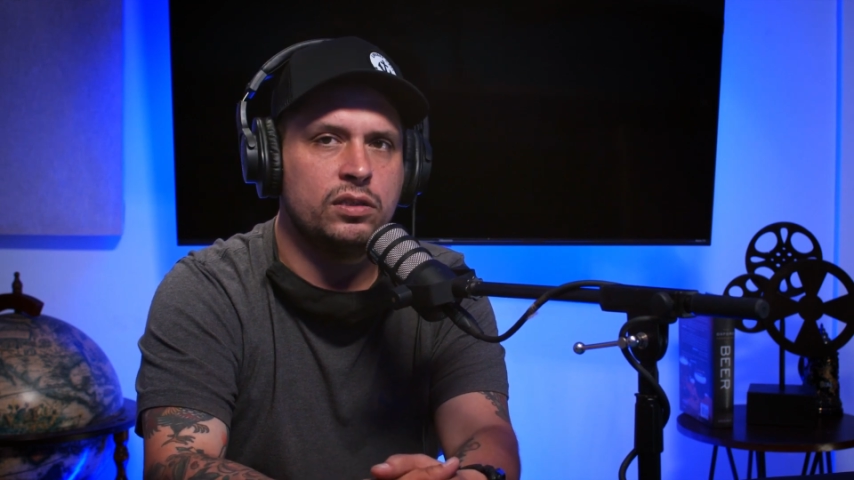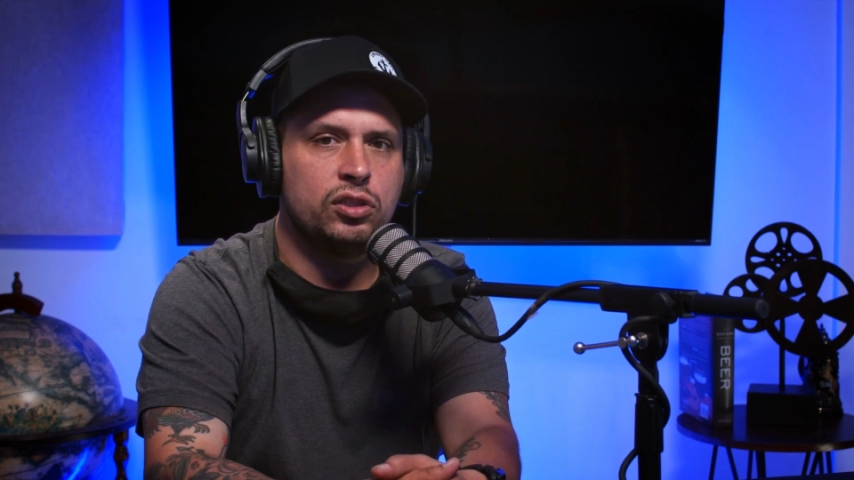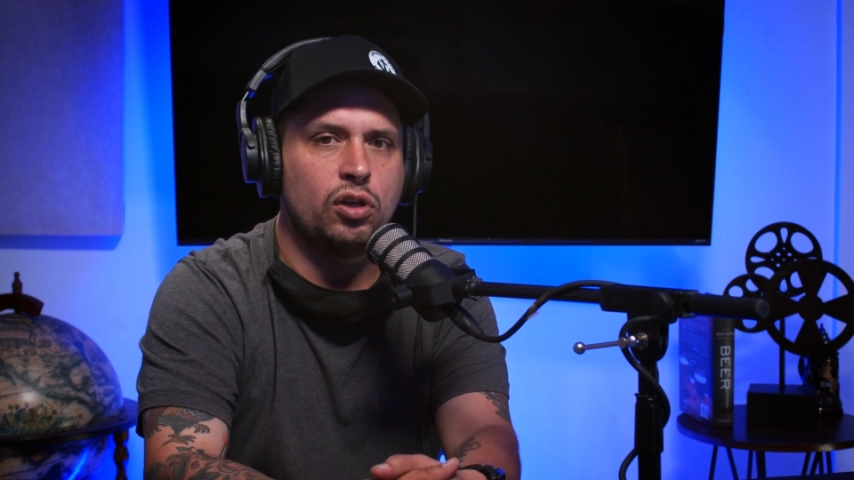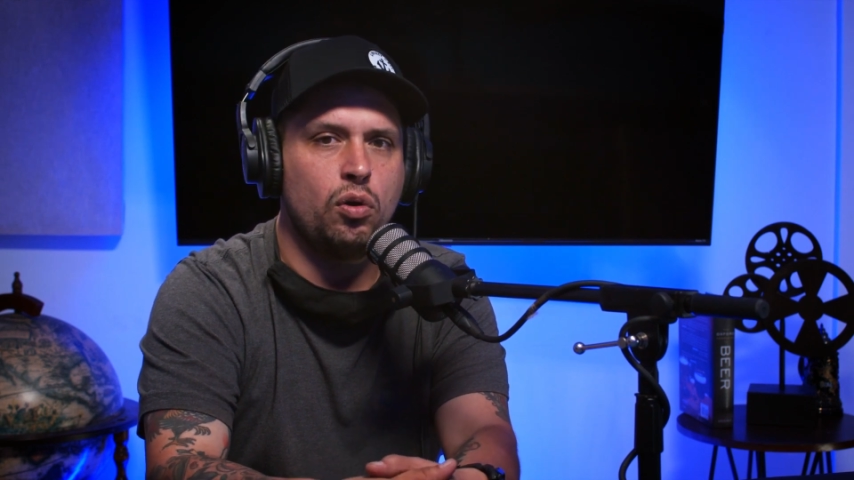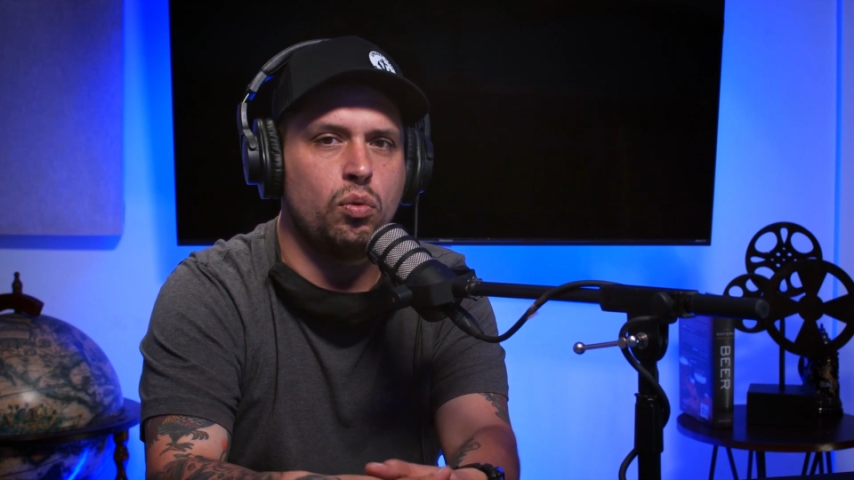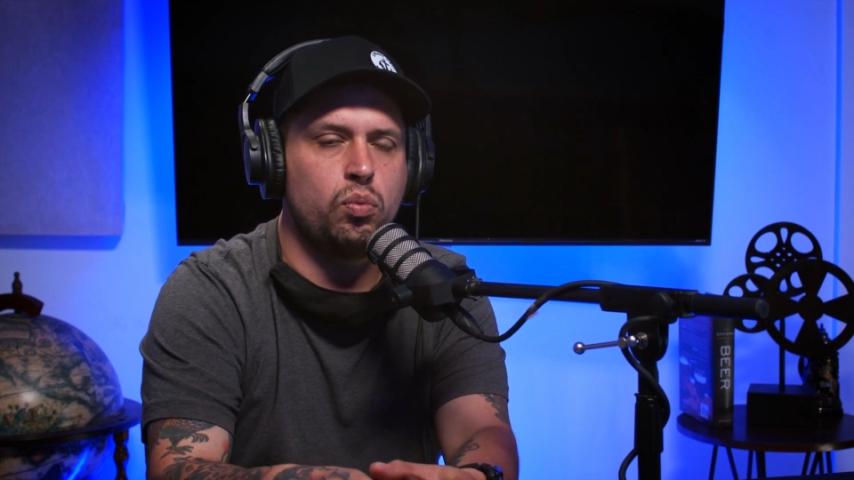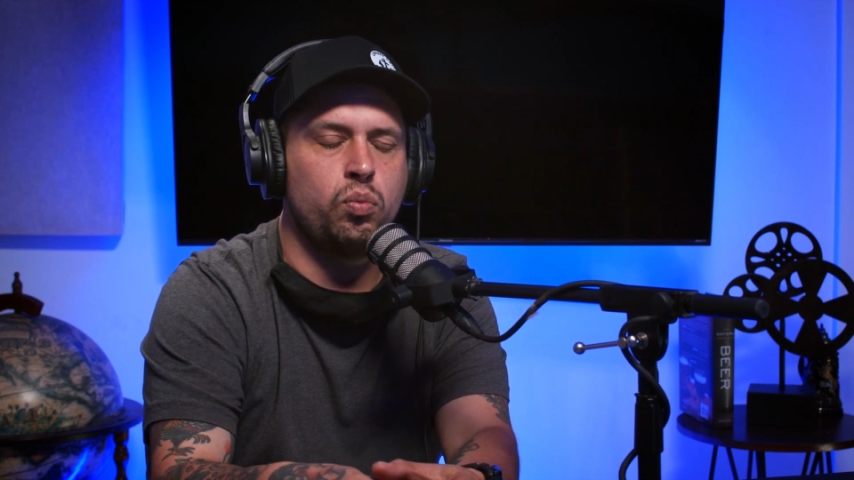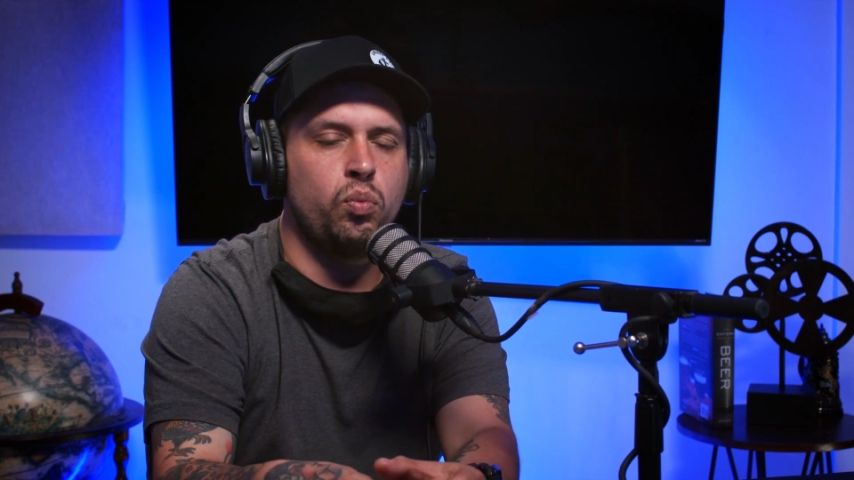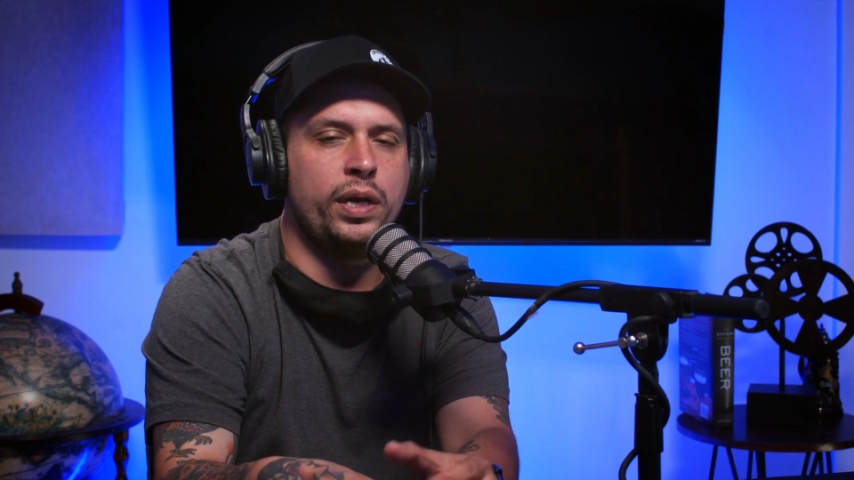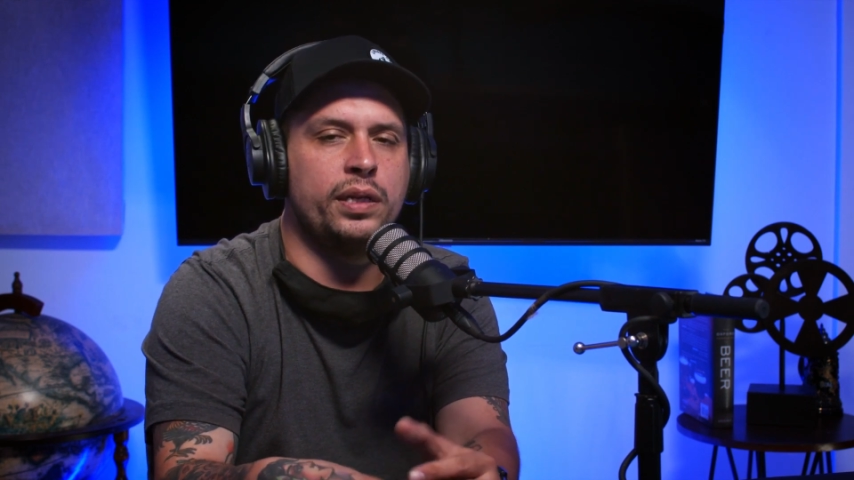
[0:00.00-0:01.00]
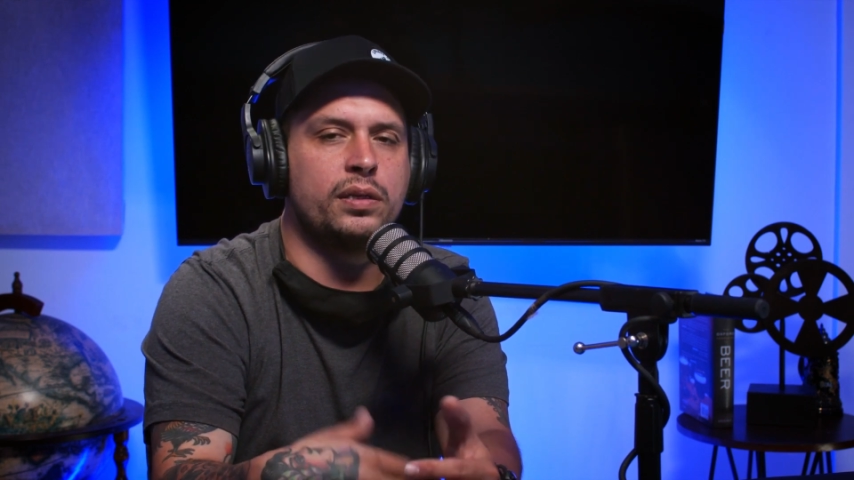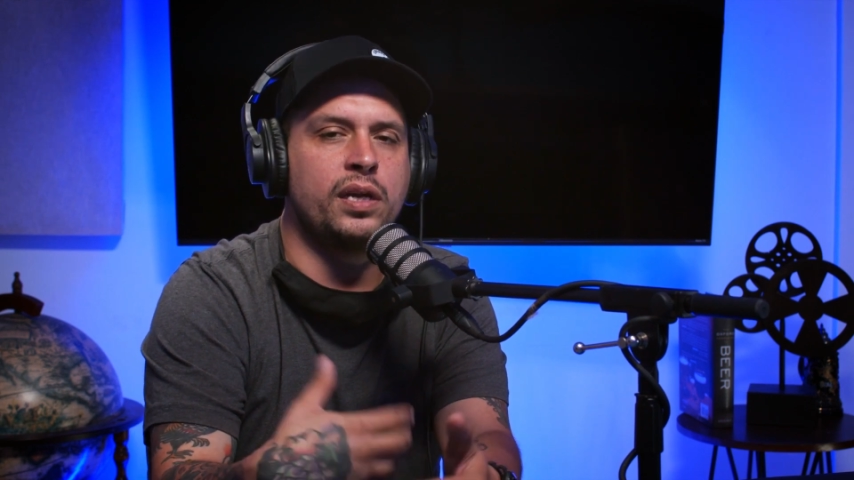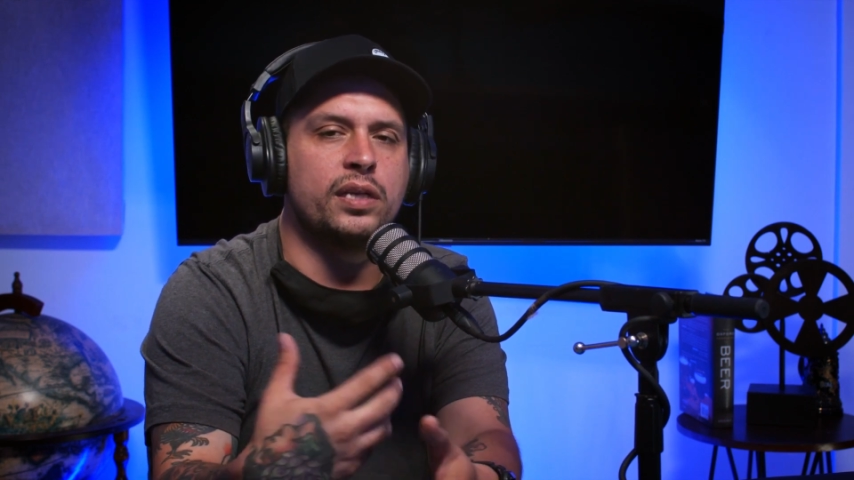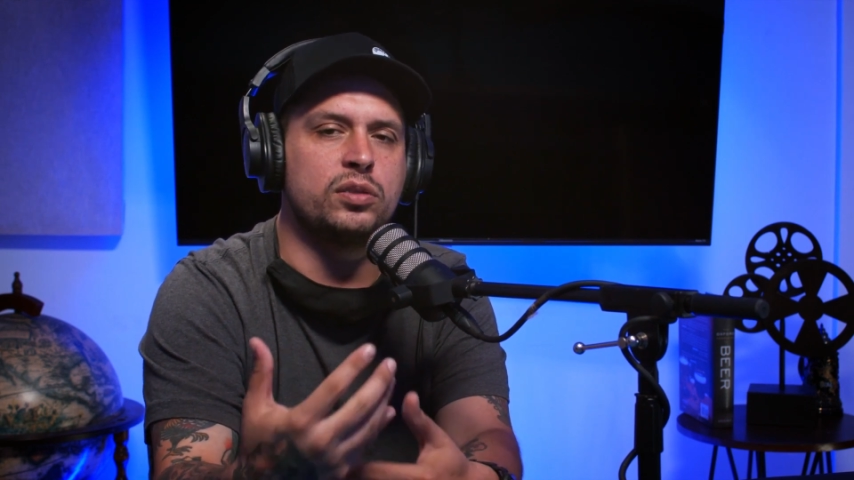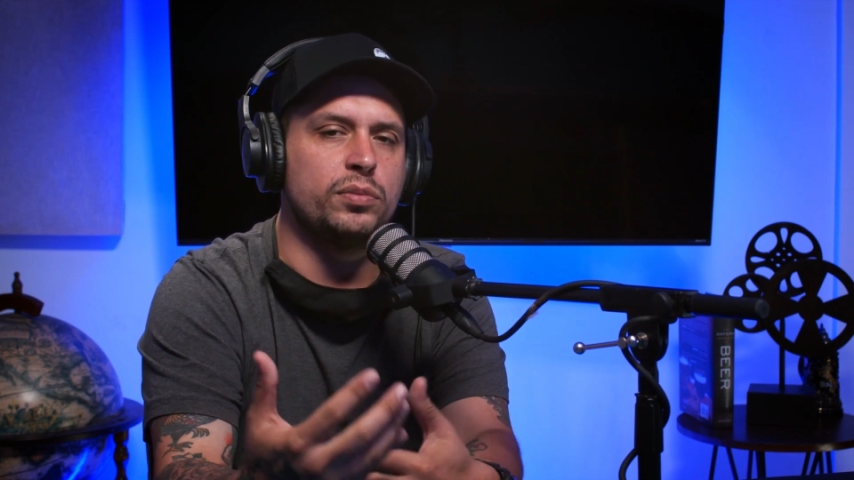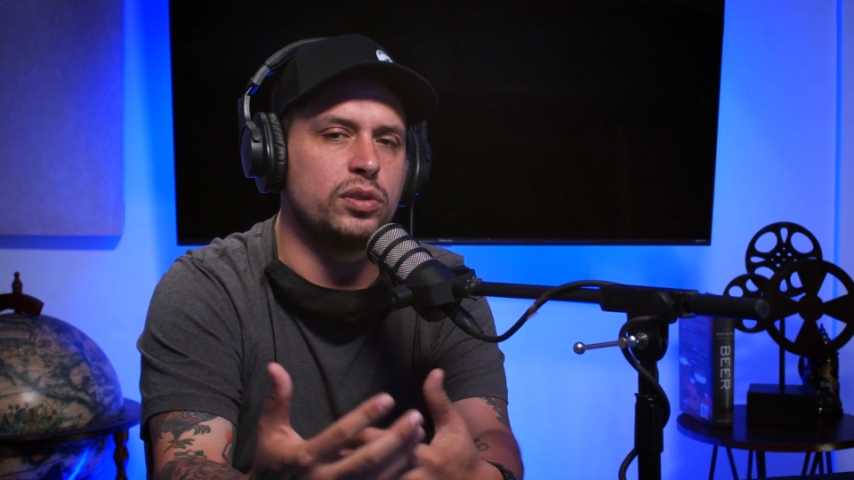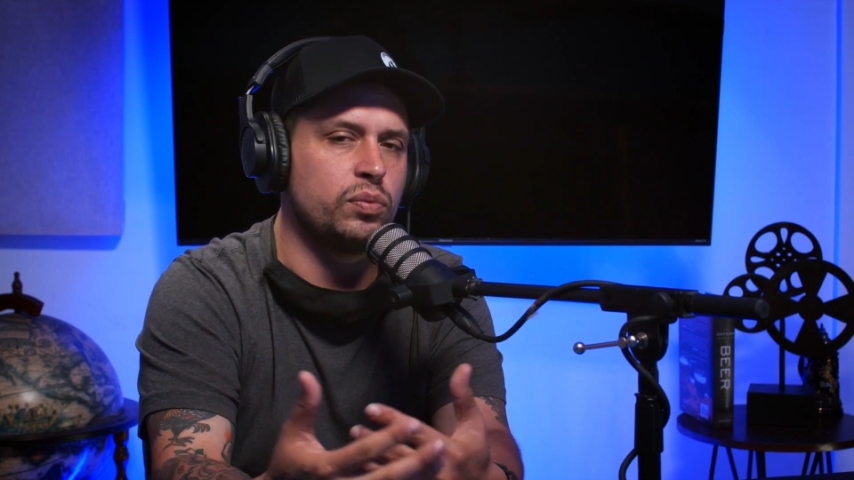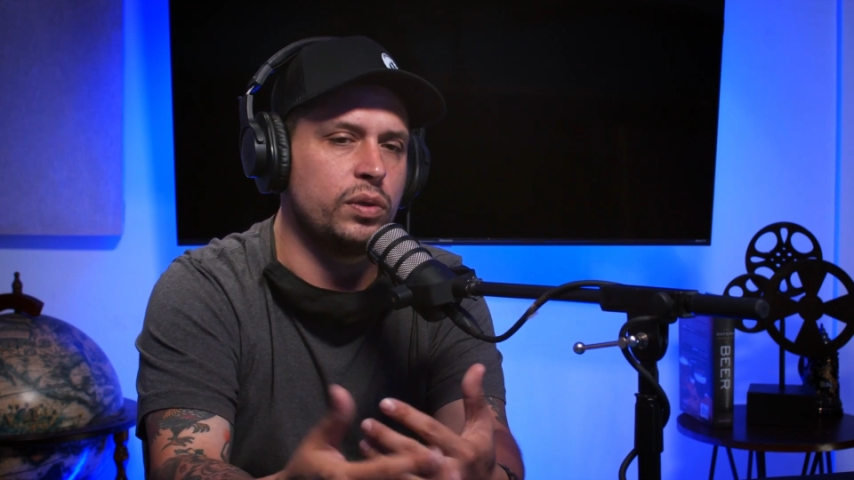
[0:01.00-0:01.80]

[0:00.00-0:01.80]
So when customers